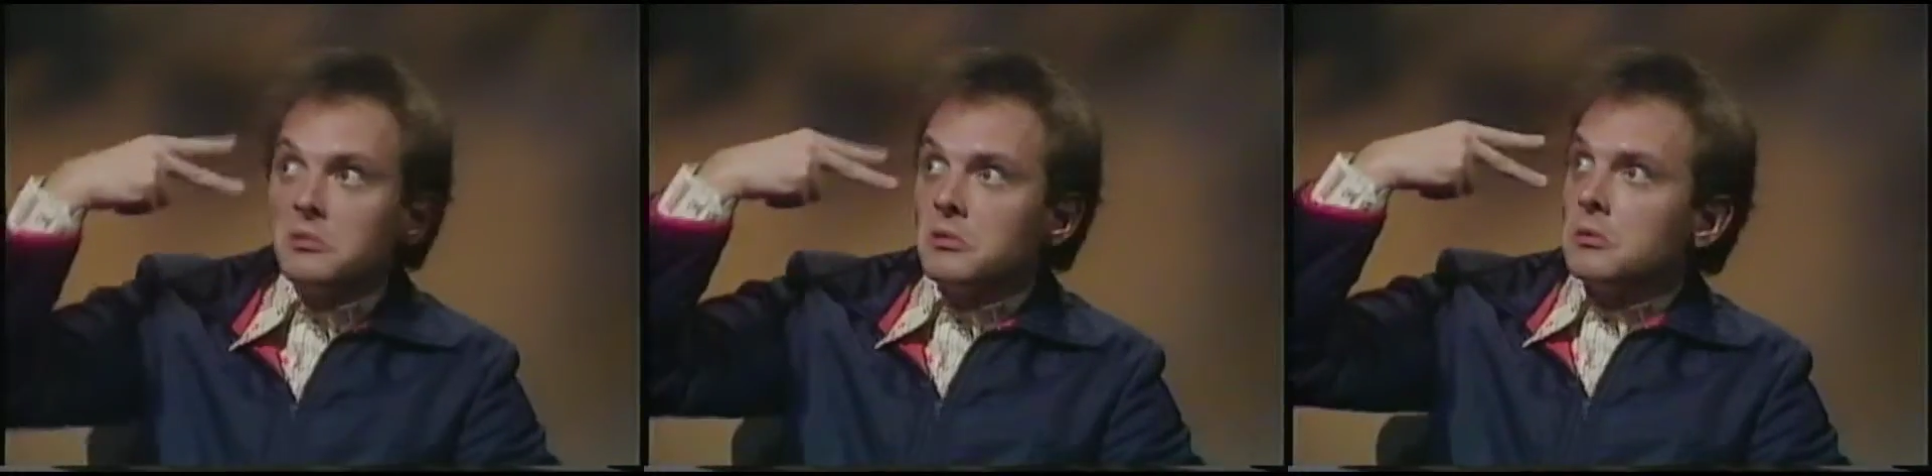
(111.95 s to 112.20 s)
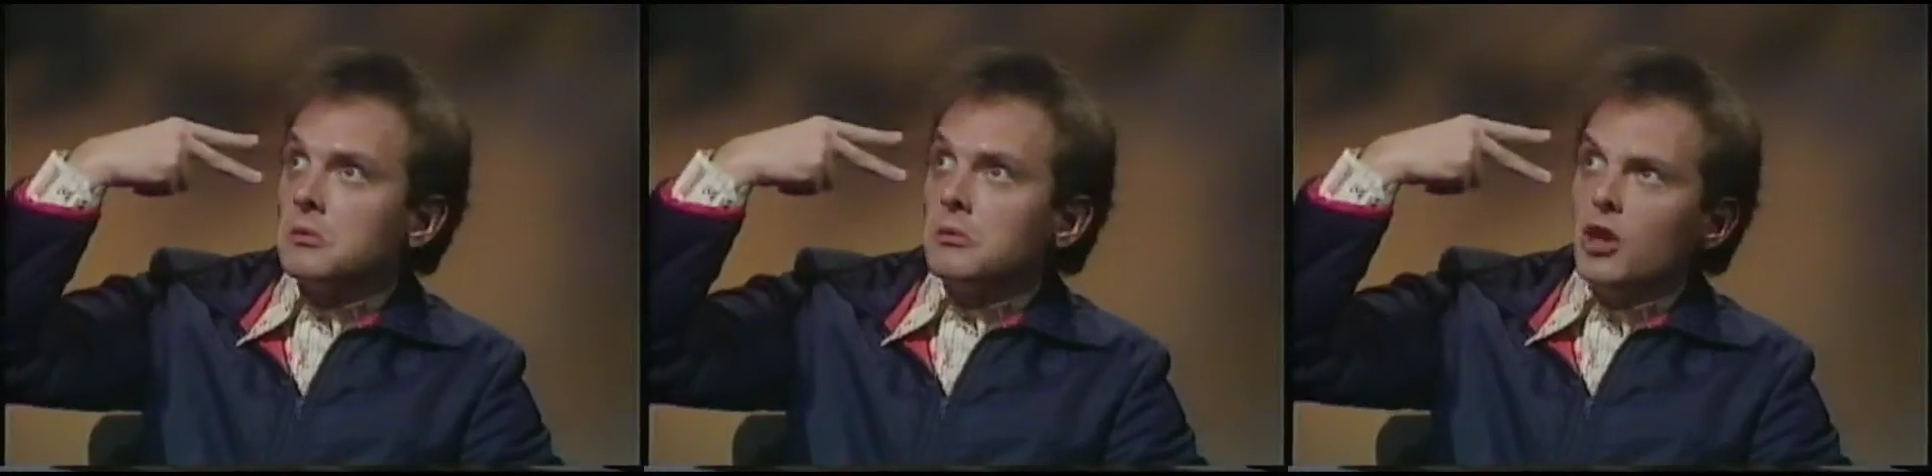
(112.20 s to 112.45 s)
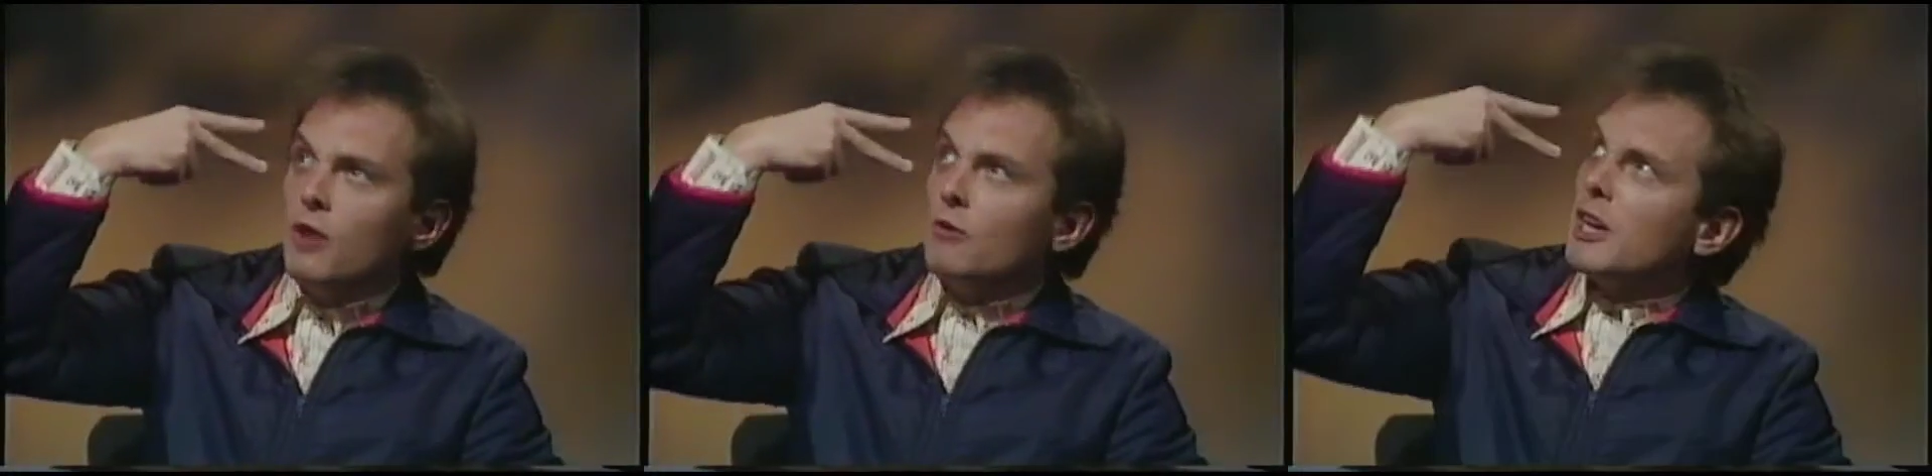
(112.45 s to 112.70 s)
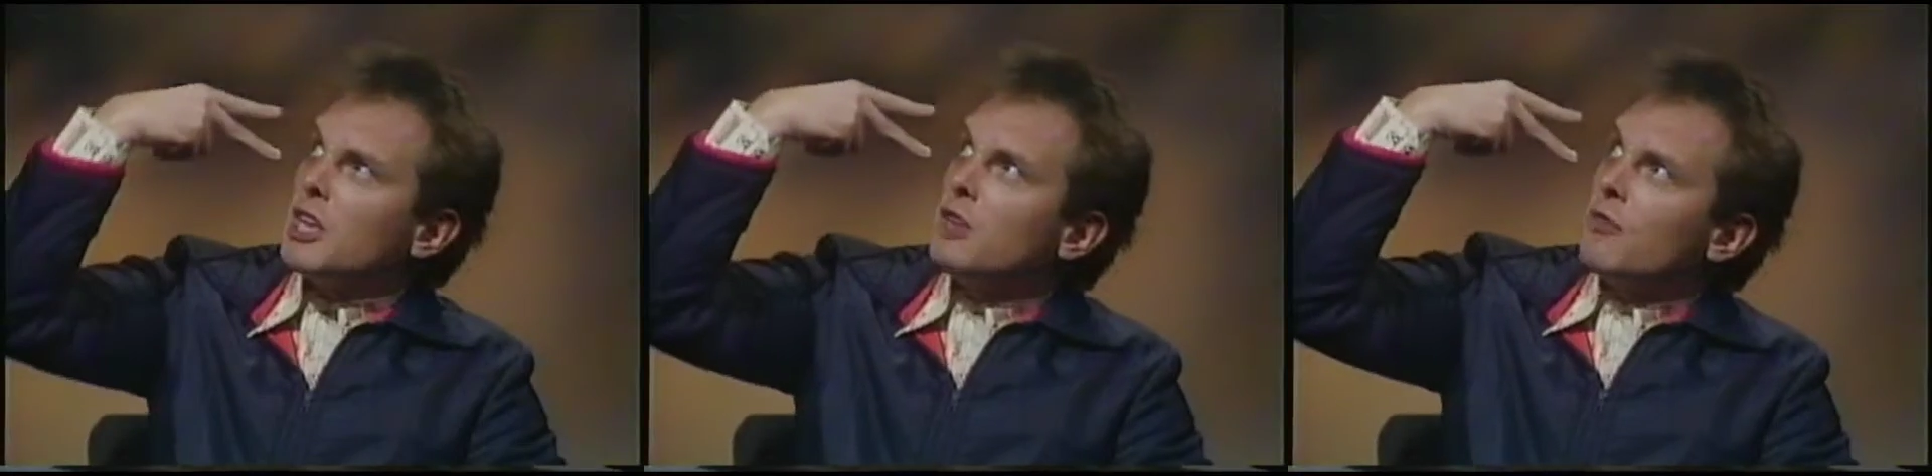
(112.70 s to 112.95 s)
Are you
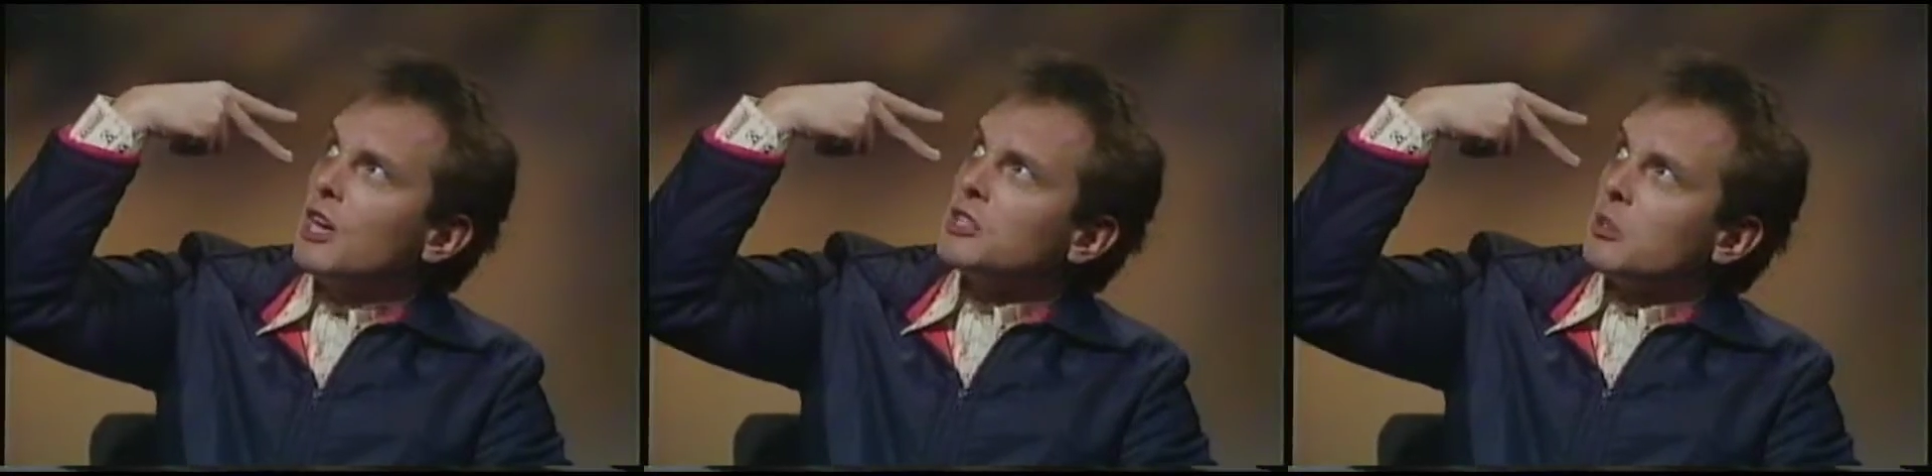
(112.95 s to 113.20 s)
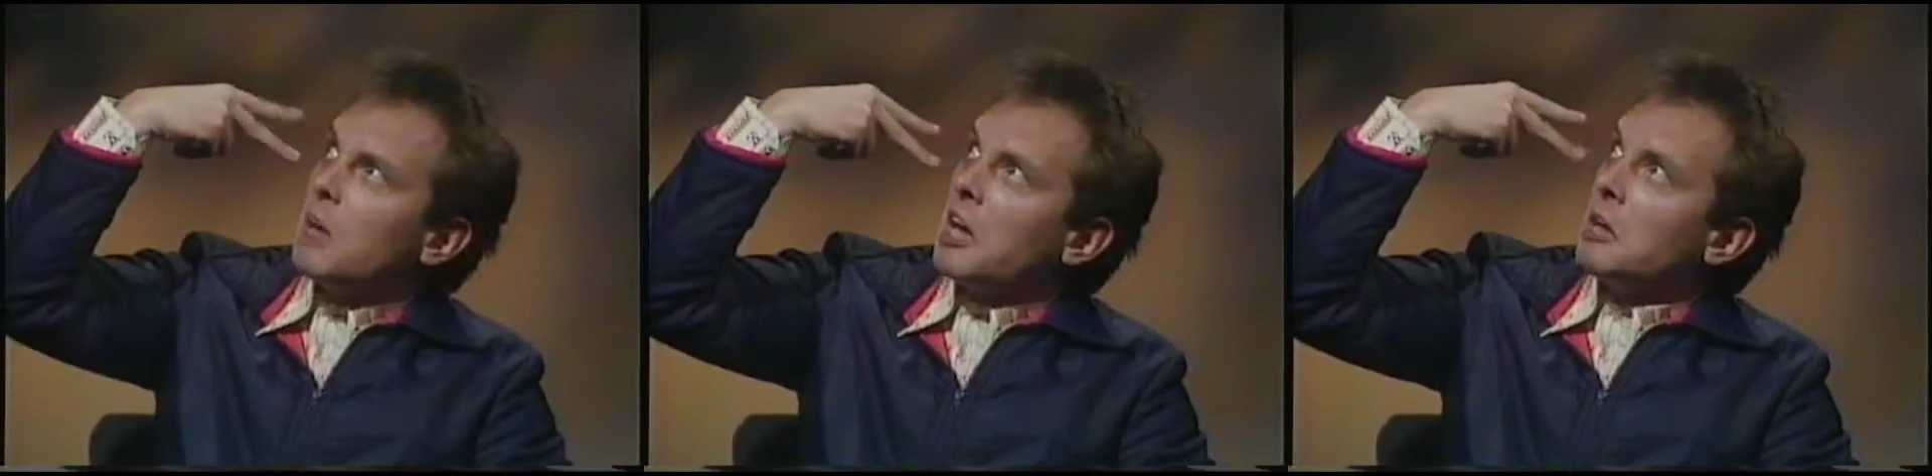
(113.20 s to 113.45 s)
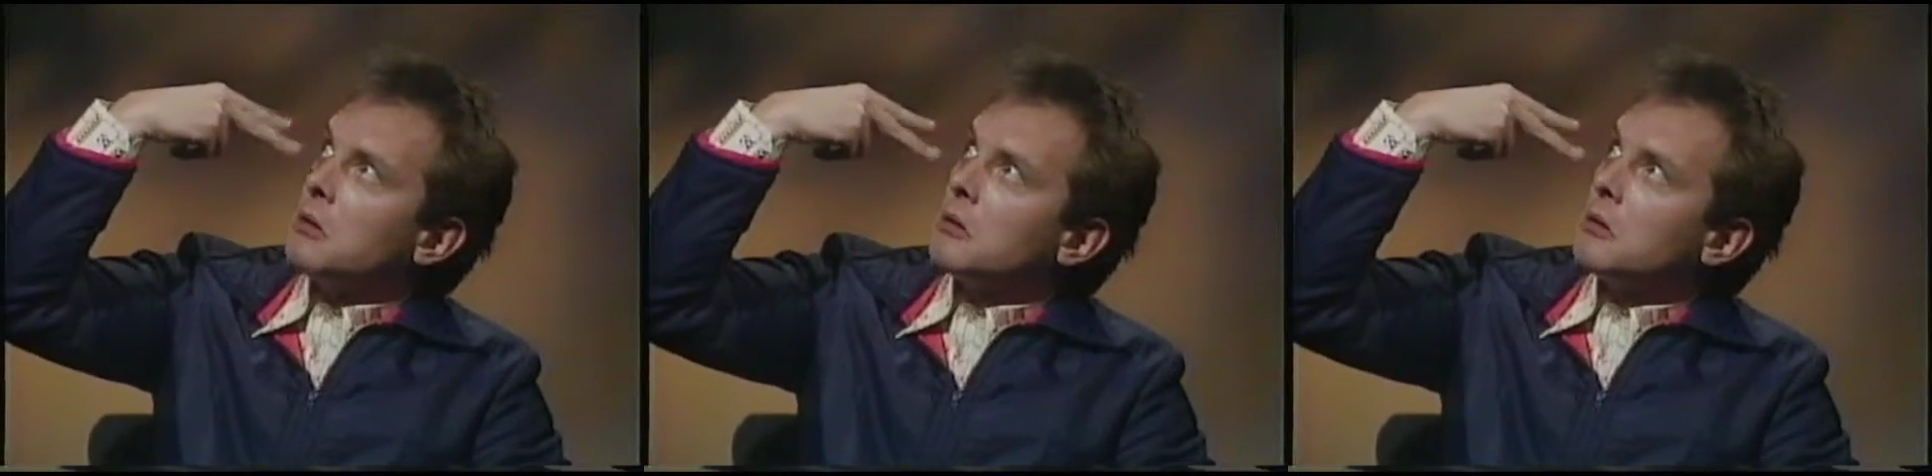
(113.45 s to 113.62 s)
flicking the V's at me?